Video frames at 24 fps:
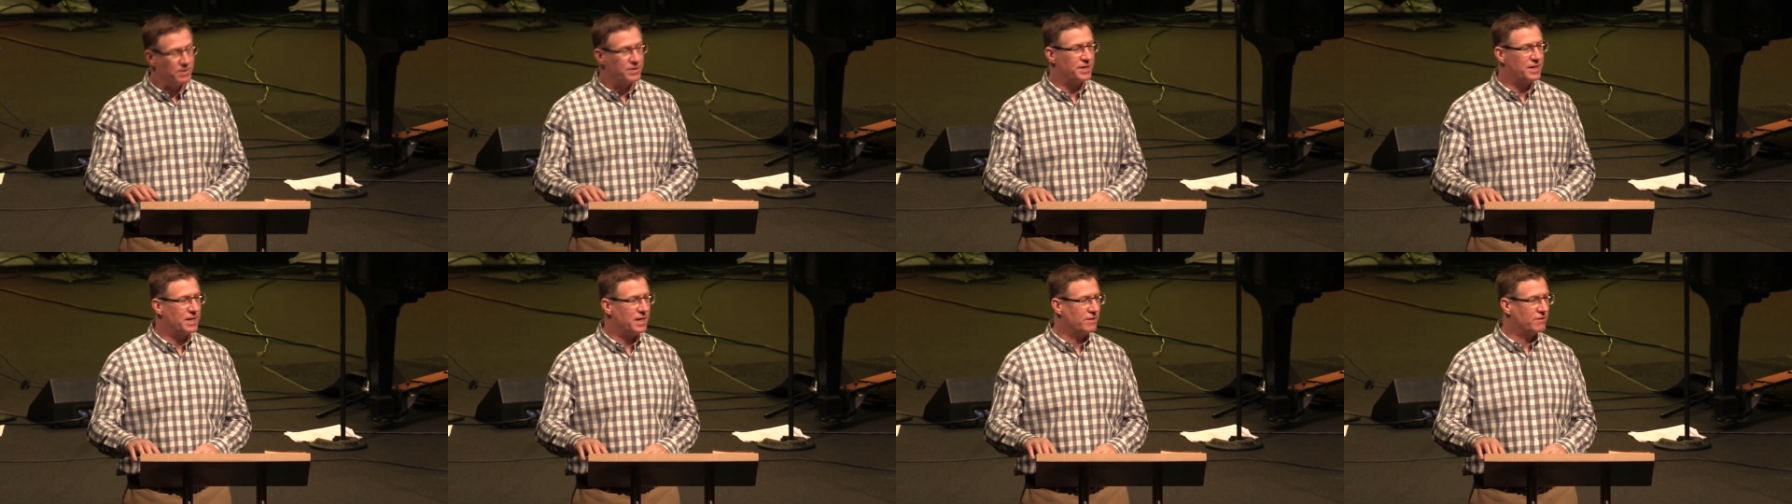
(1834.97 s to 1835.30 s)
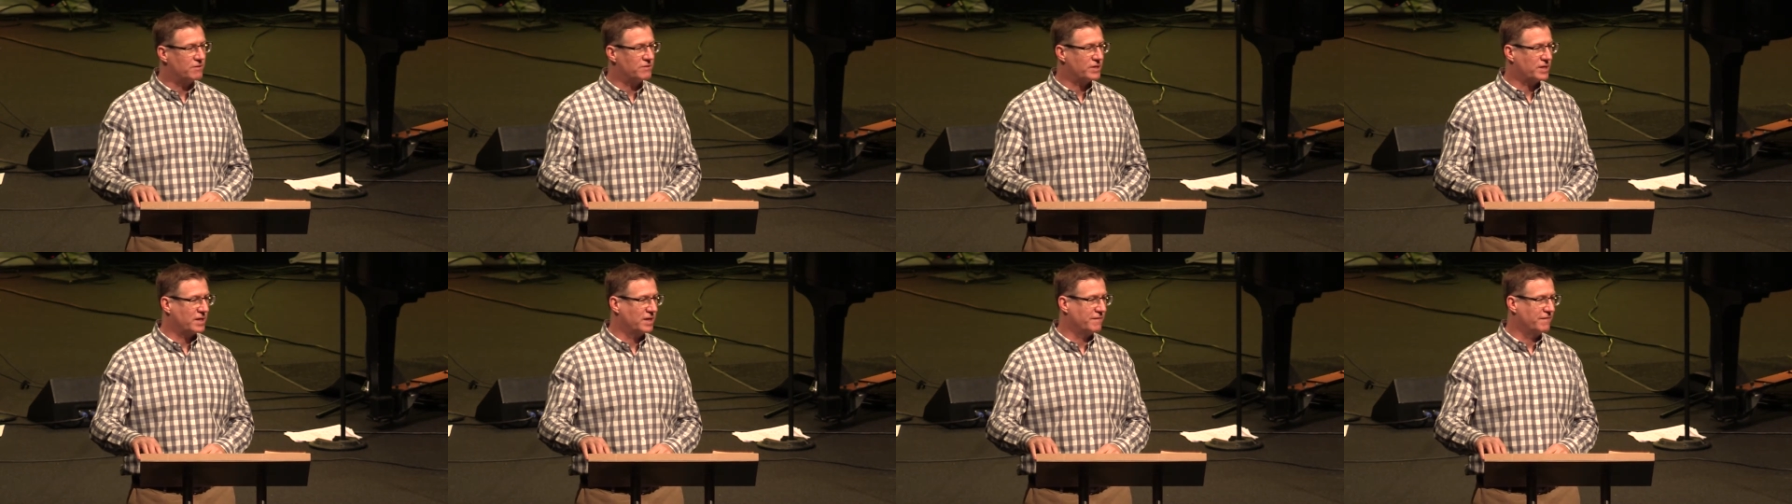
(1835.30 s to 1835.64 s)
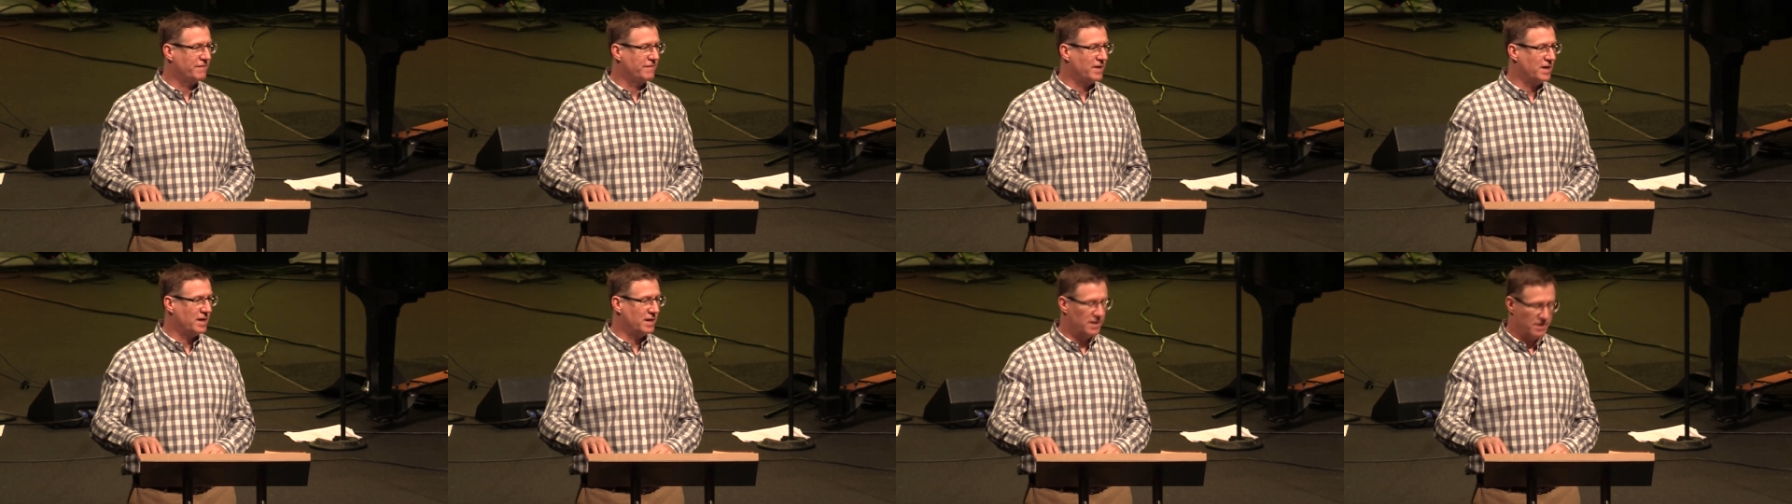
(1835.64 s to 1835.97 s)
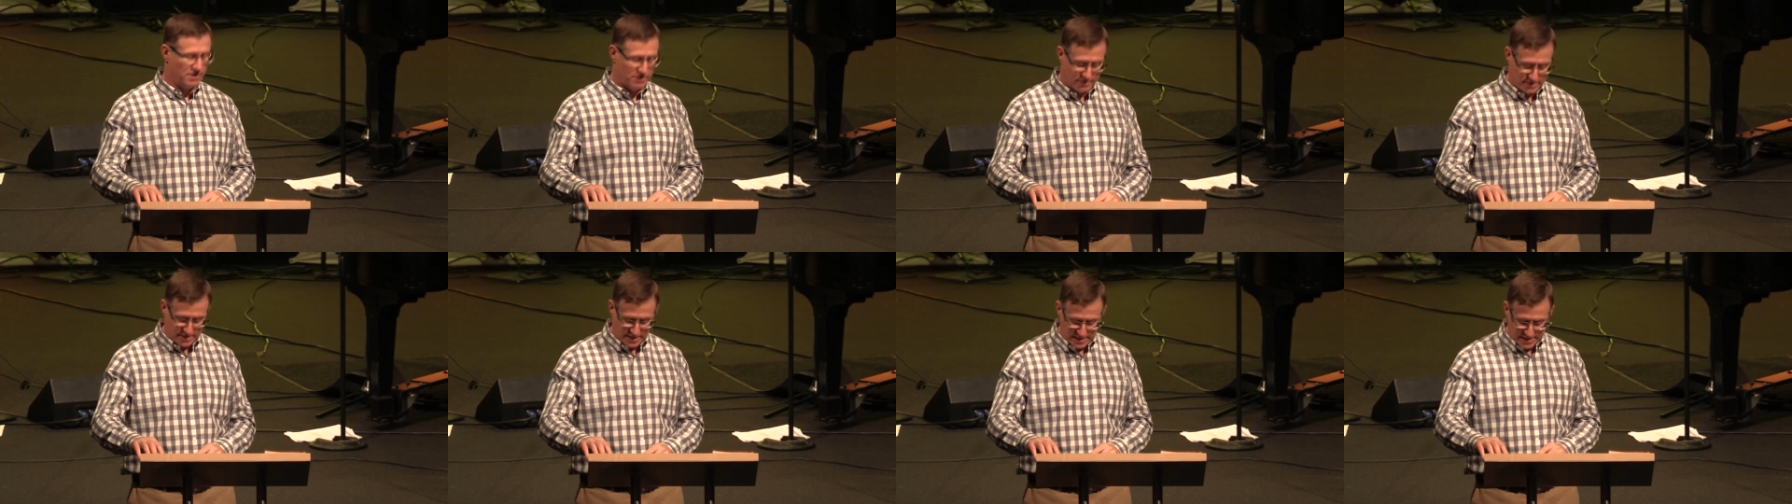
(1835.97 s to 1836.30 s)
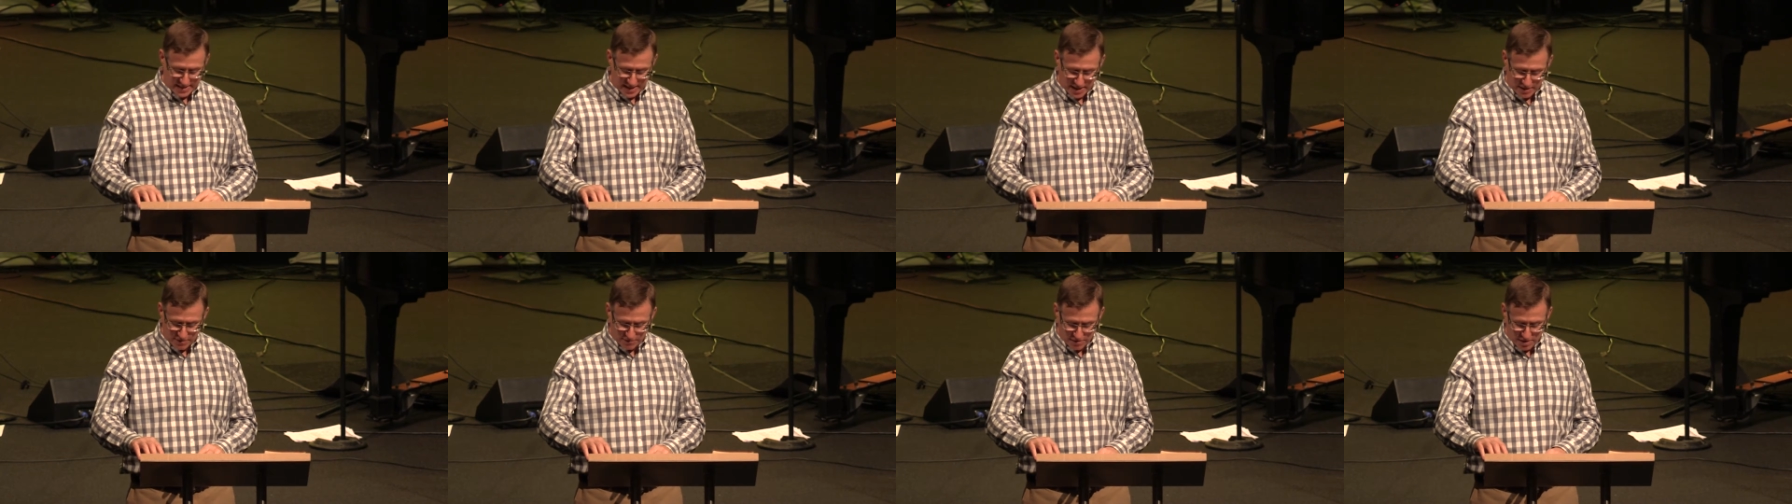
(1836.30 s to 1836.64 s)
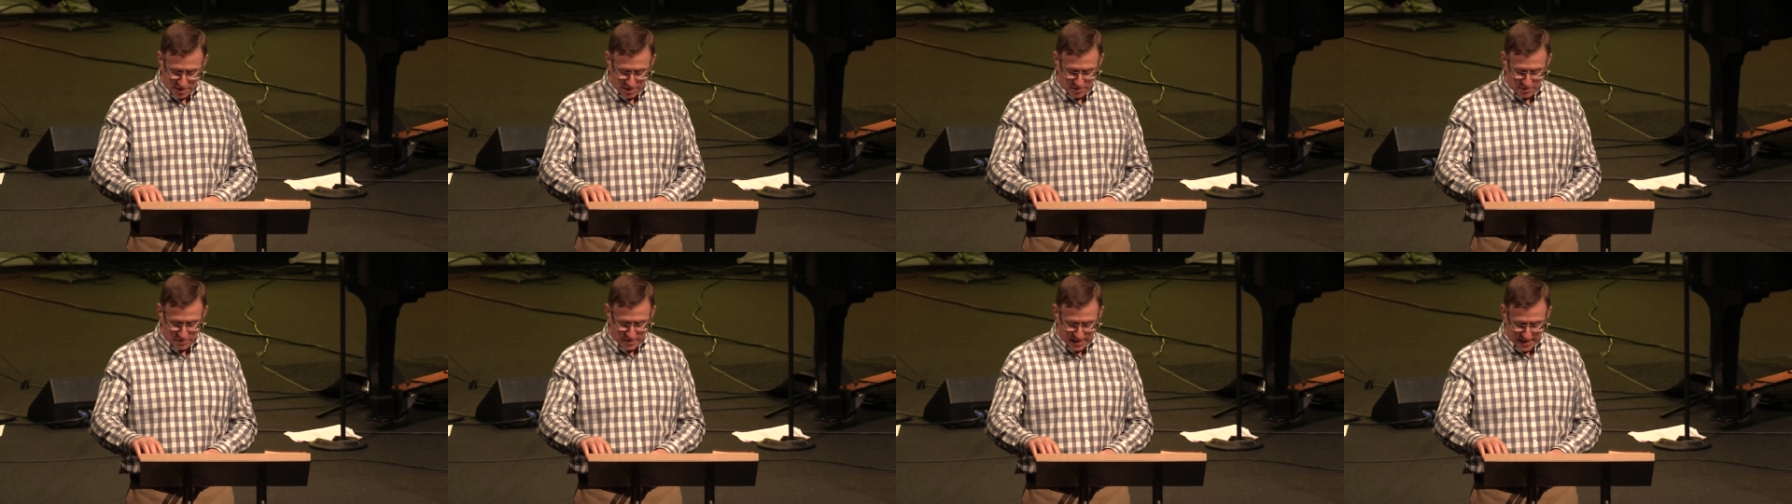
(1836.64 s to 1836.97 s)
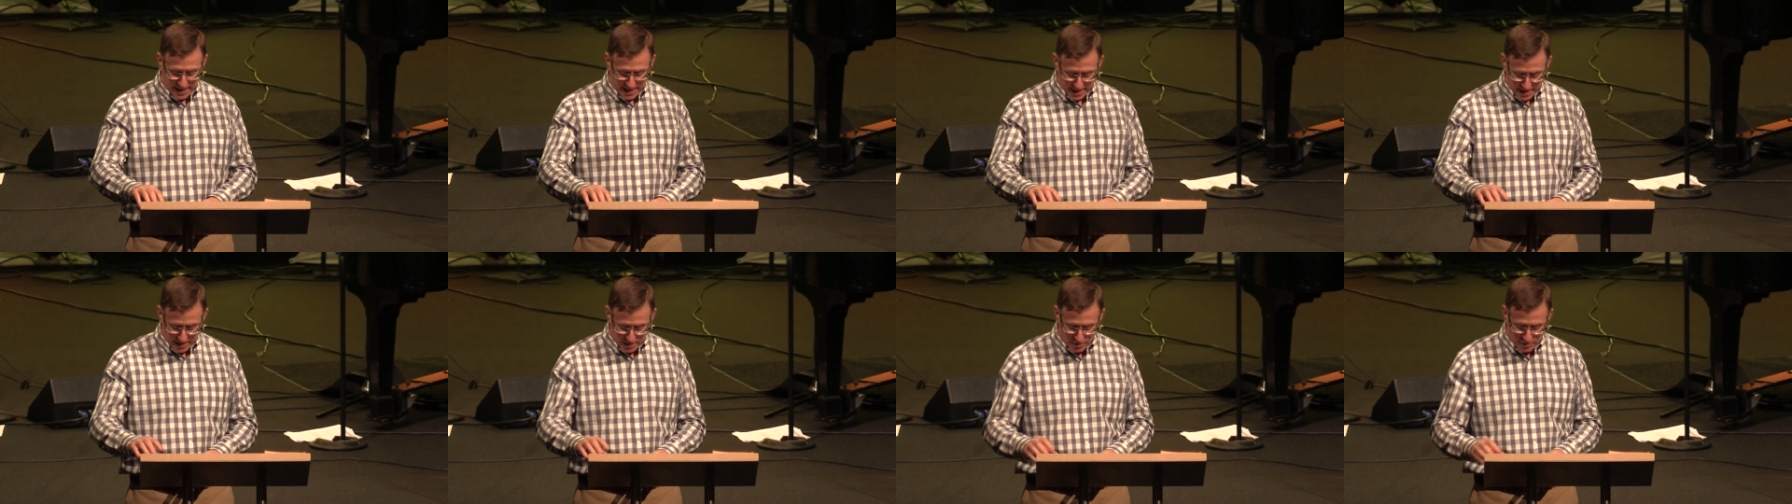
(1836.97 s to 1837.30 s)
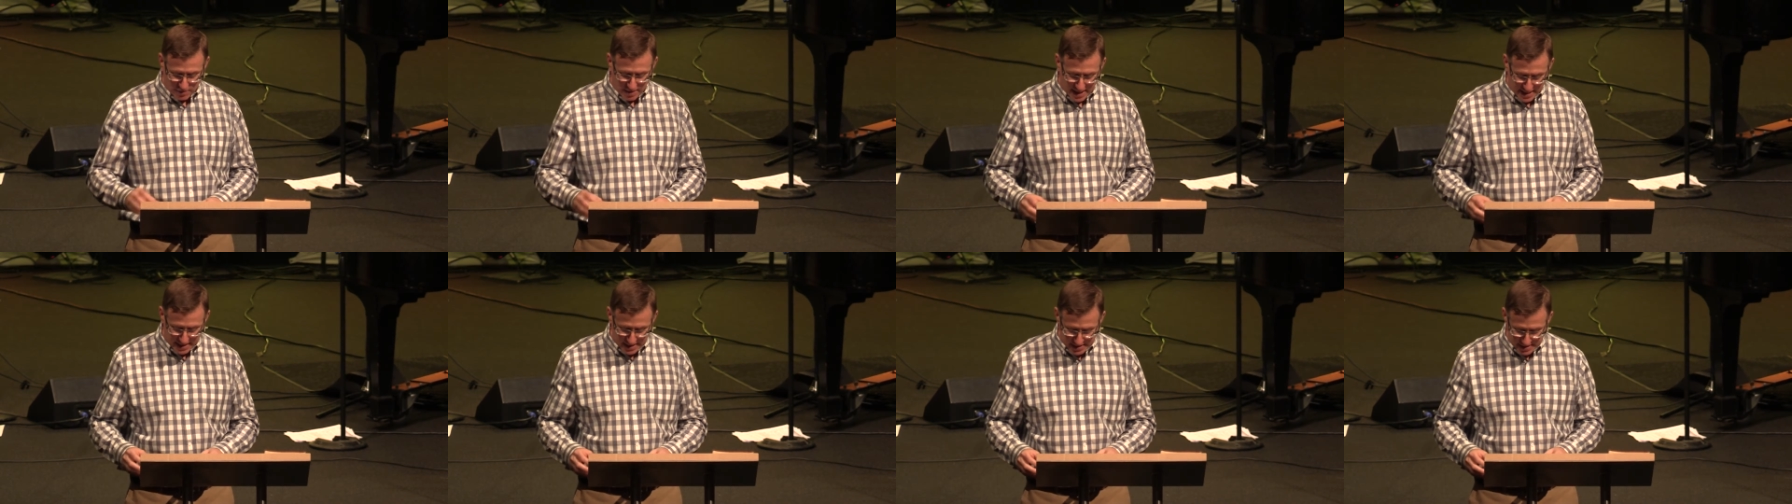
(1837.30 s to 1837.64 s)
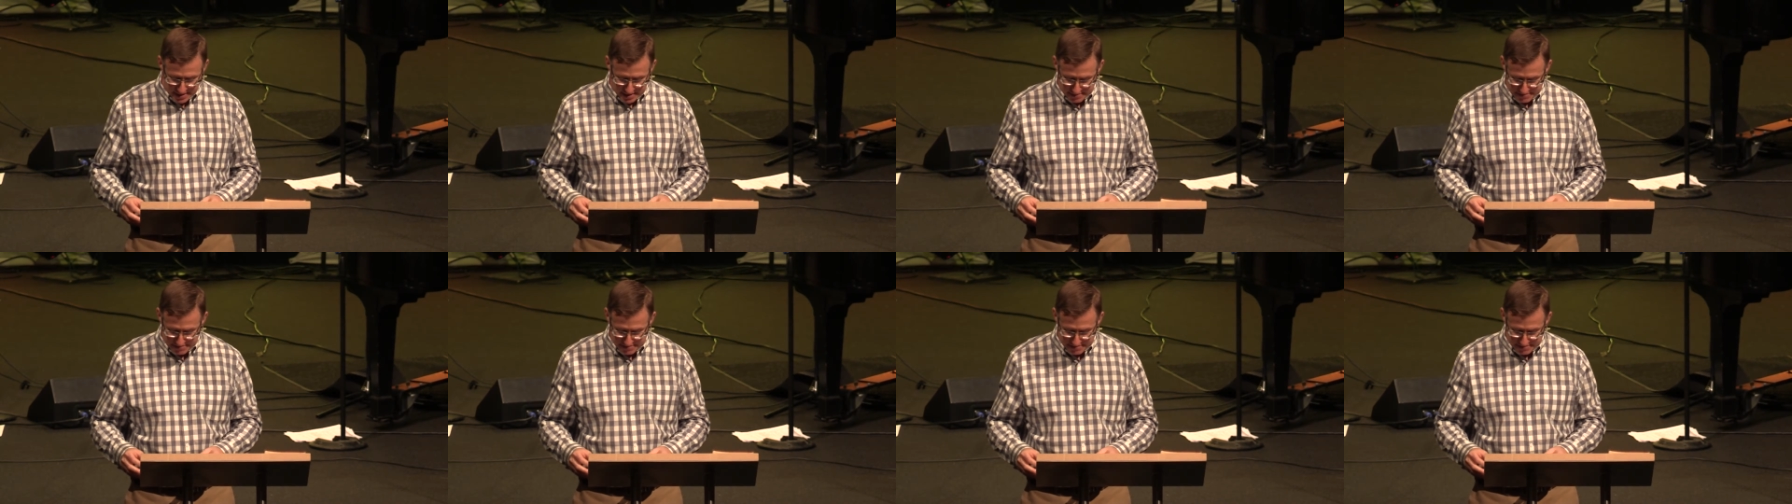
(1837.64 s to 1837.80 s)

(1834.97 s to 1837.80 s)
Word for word: that others can follow as they grow in Christ.